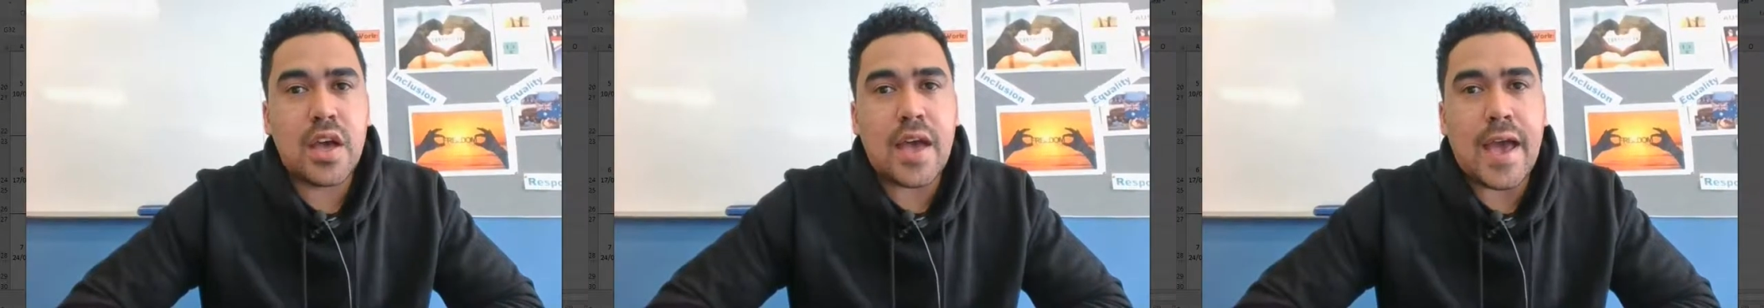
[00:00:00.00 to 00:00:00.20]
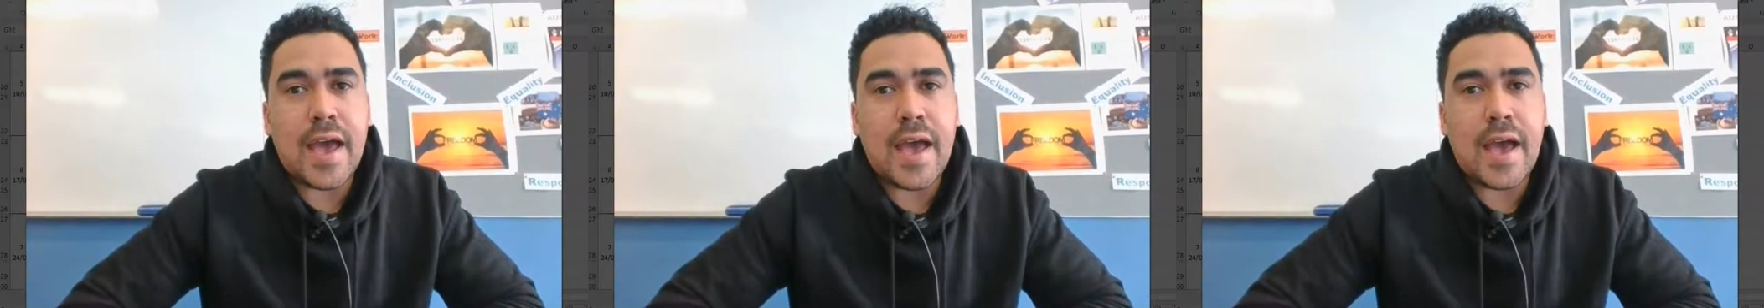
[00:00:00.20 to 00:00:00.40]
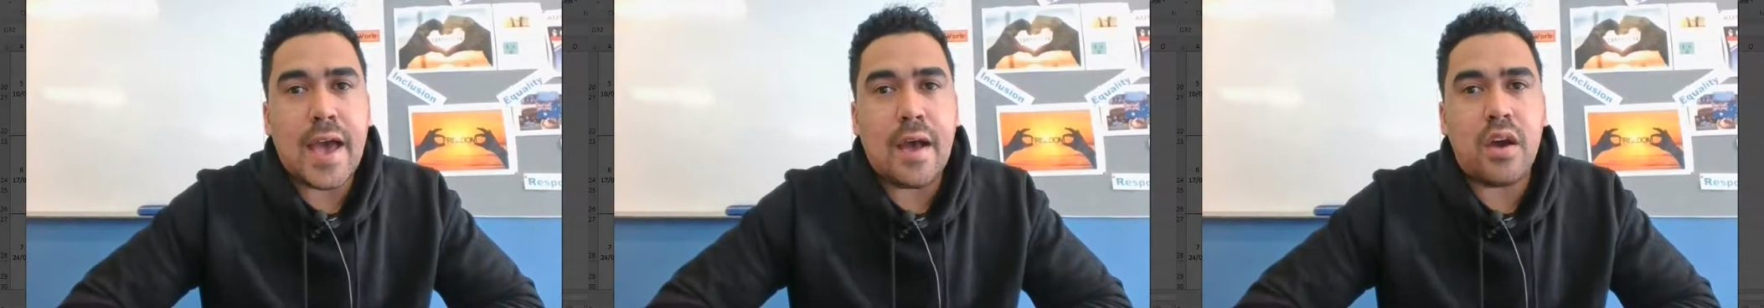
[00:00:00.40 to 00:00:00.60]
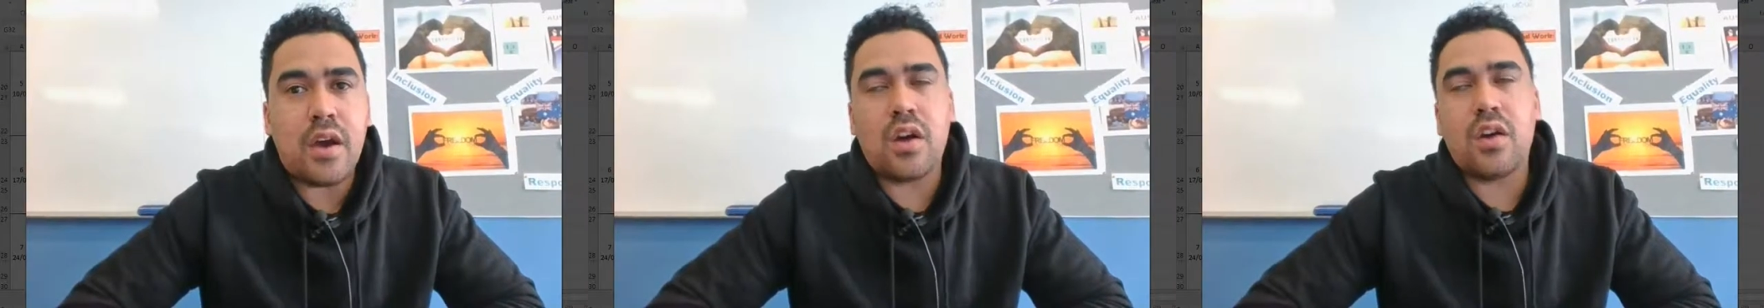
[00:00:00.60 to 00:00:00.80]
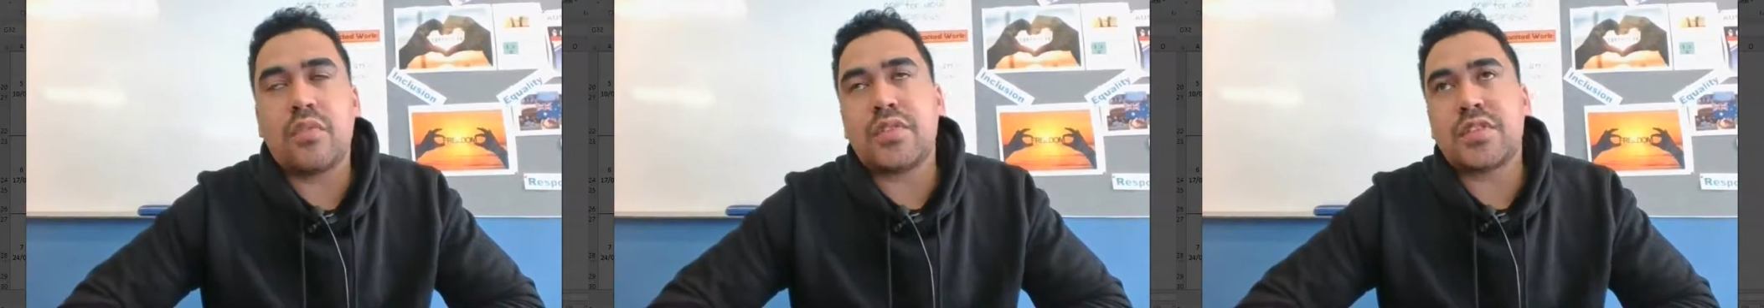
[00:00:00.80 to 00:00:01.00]
and
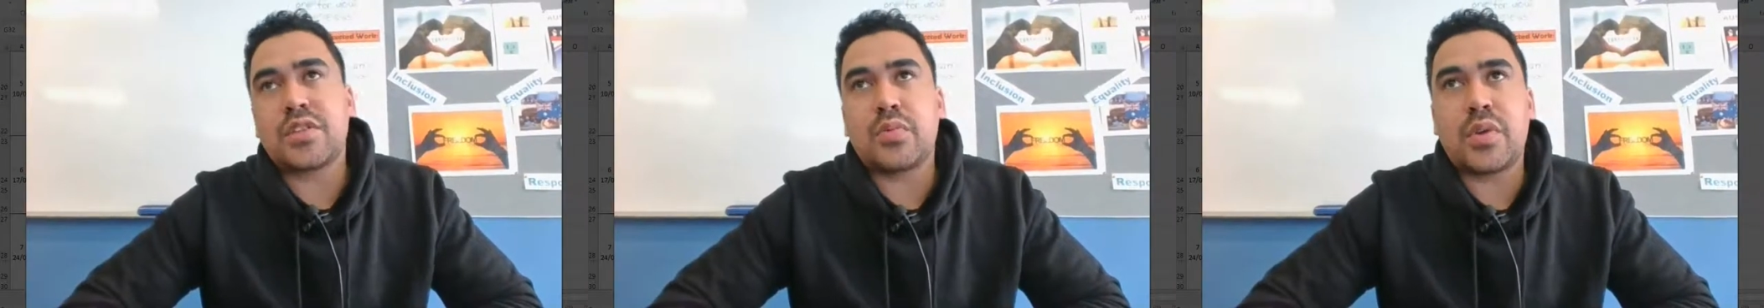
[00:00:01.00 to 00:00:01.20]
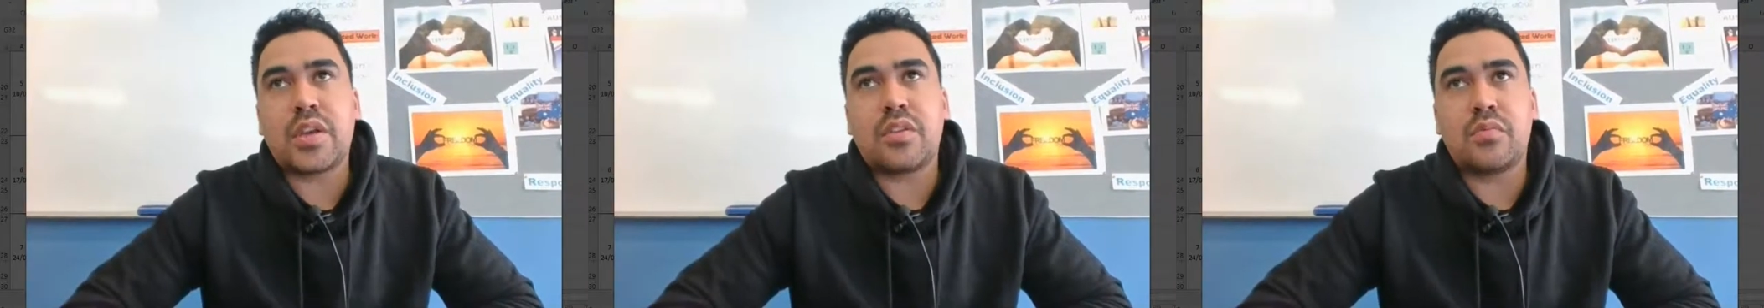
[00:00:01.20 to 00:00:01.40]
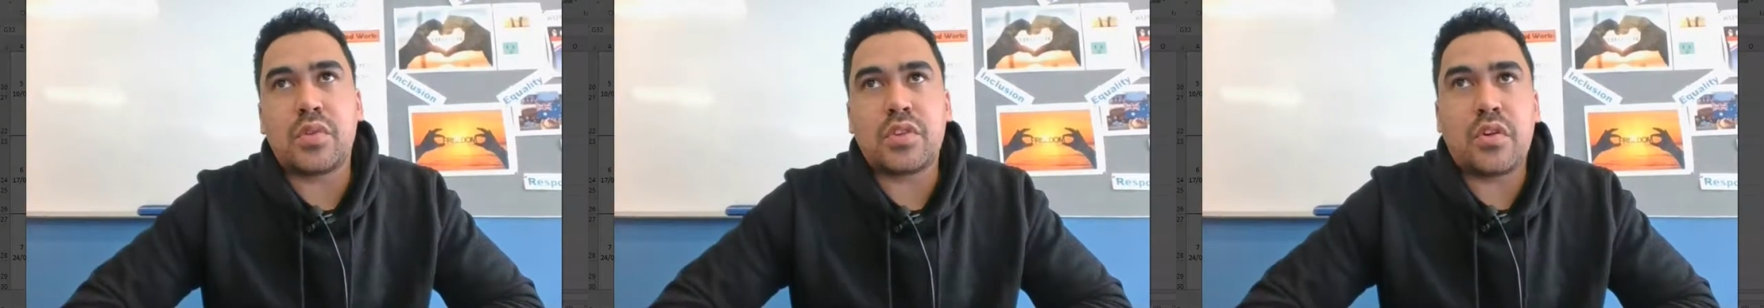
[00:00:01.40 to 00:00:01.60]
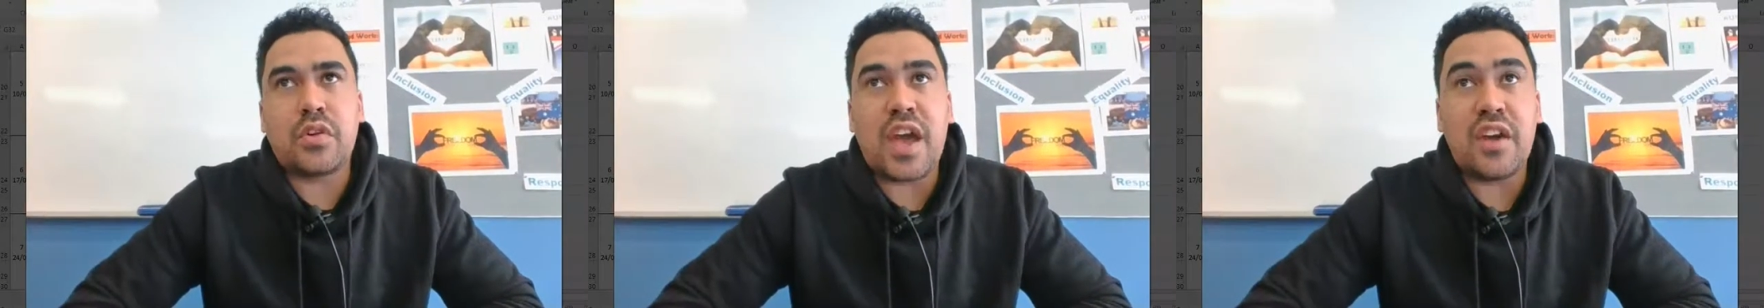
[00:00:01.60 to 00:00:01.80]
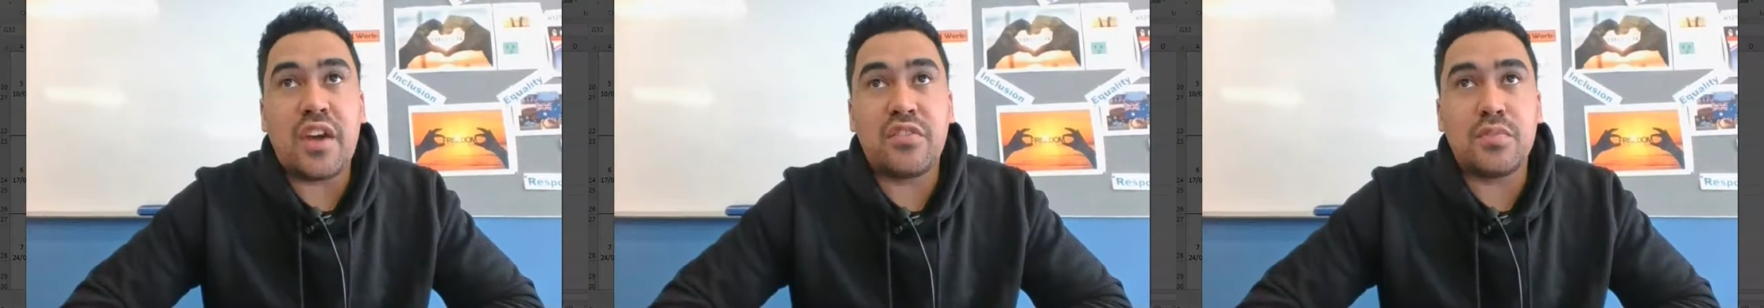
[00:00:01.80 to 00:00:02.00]
obviously we don't
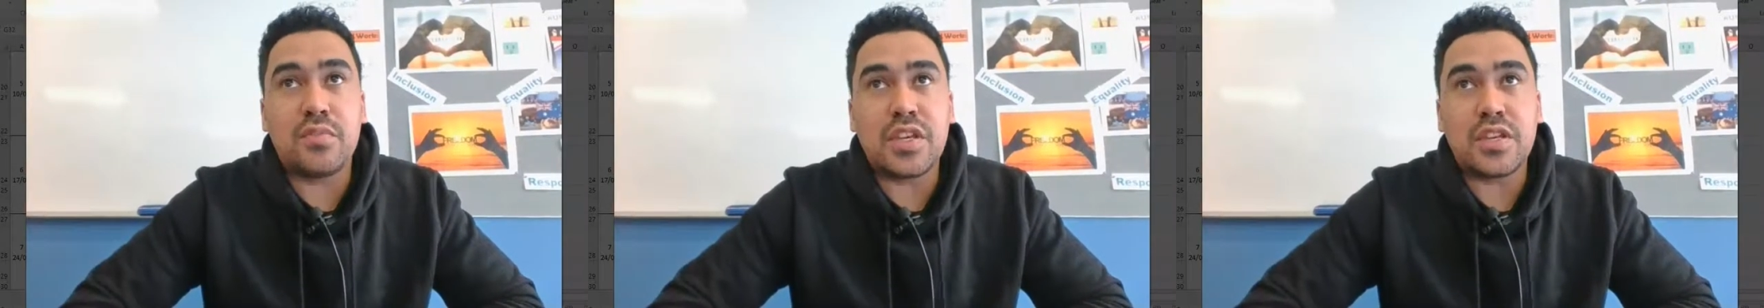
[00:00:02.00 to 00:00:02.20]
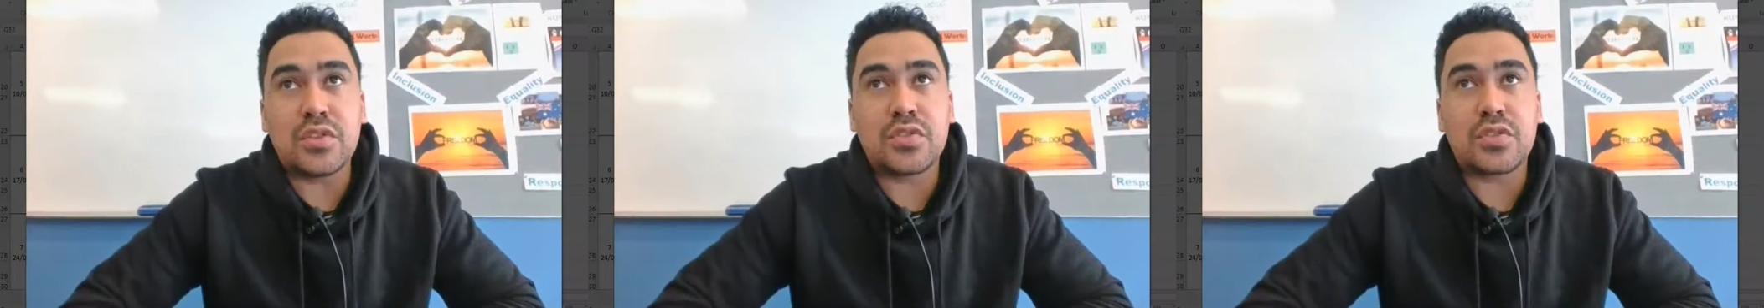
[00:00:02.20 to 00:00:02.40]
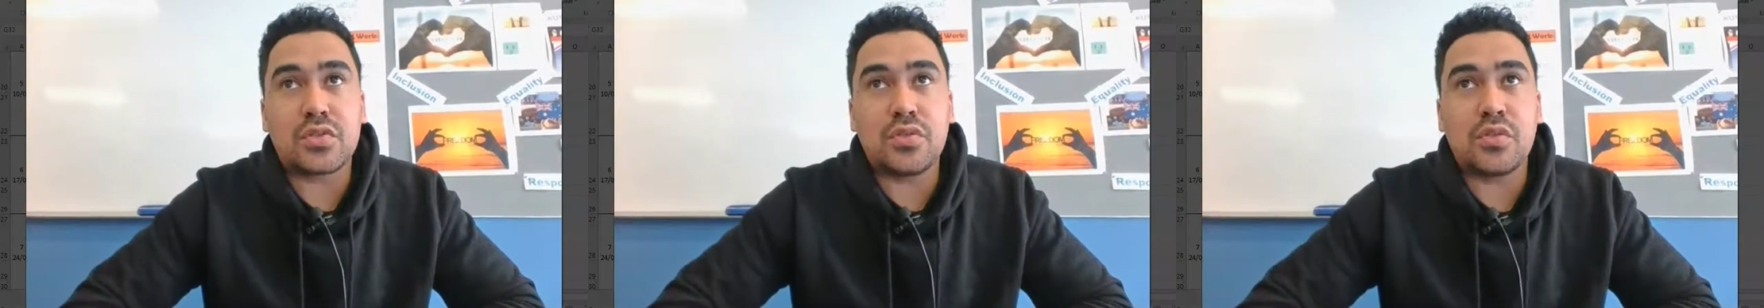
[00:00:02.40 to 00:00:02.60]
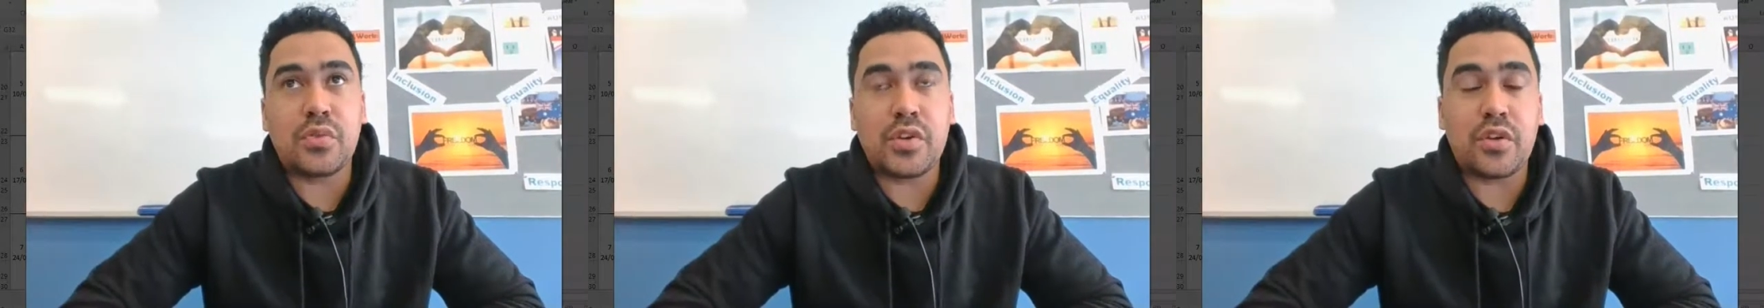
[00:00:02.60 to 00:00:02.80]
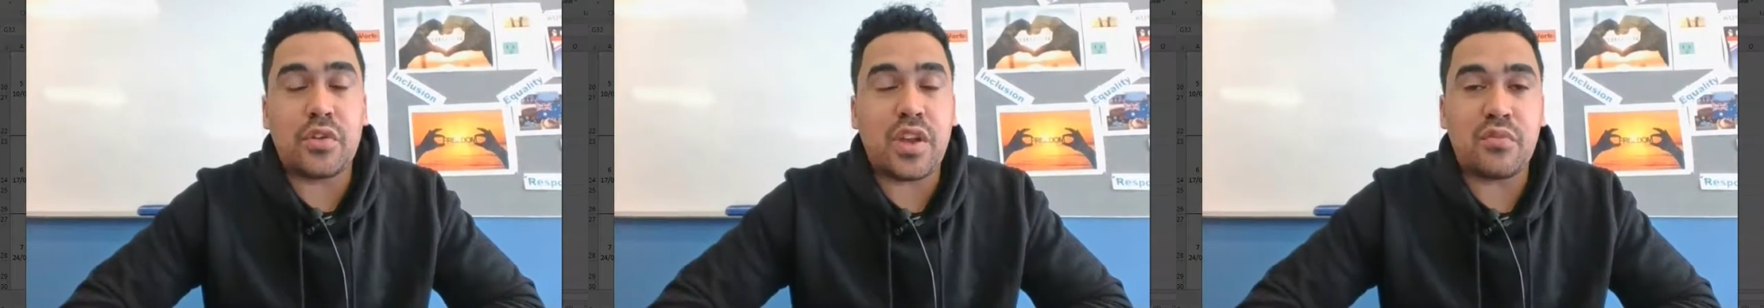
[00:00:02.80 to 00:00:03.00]
have them in school, we
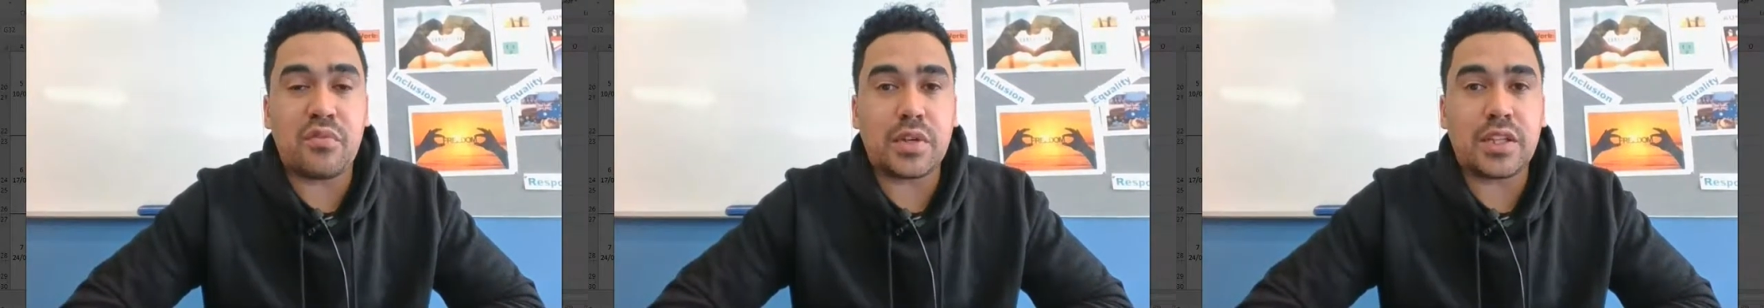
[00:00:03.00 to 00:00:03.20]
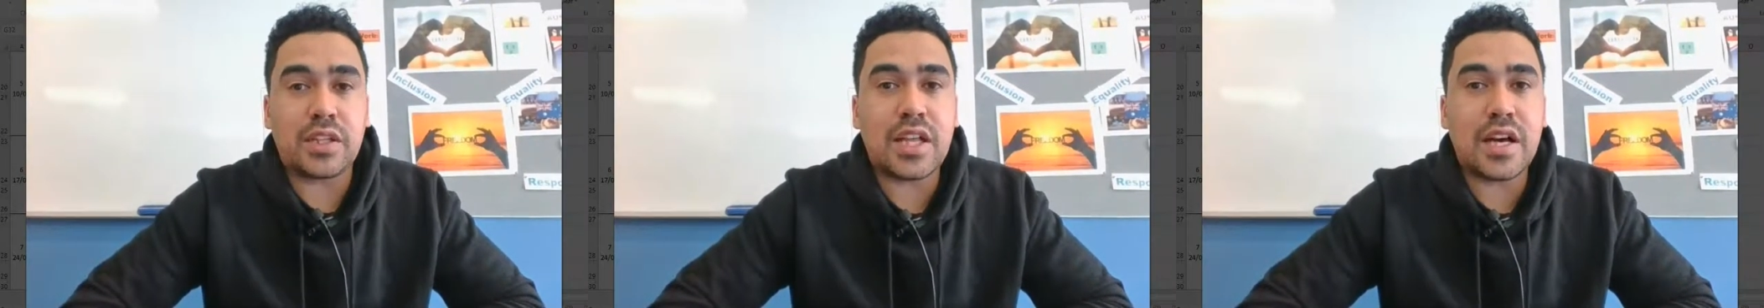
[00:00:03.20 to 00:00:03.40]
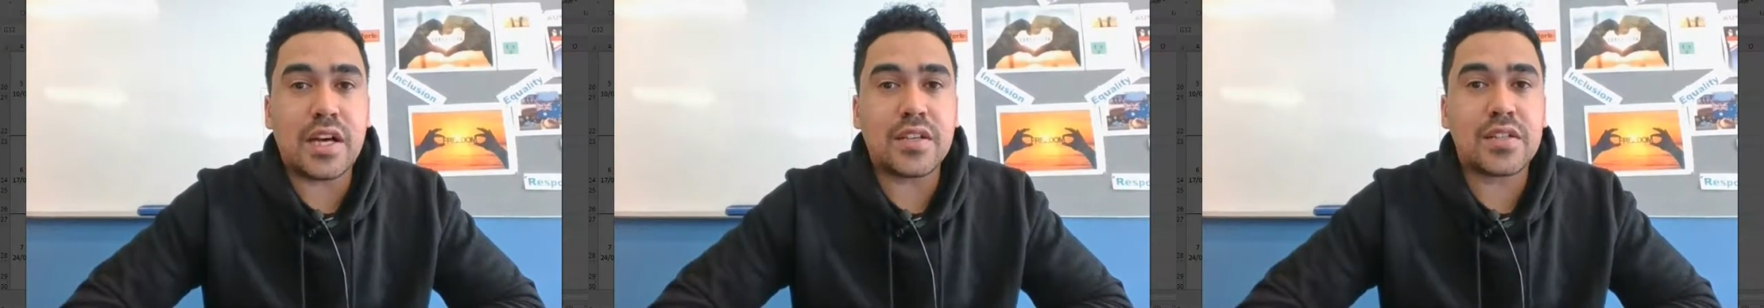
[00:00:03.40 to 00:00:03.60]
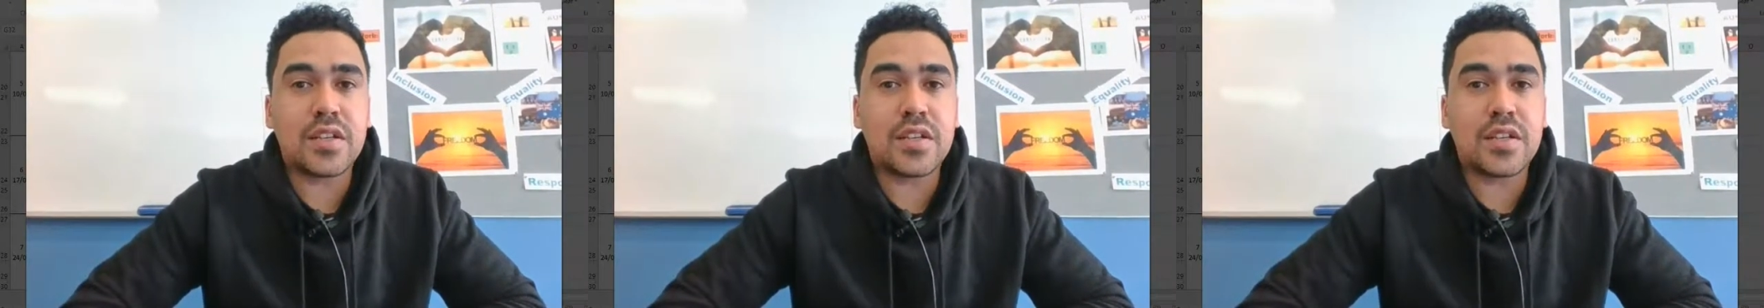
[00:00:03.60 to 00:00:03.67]
don't have them in class,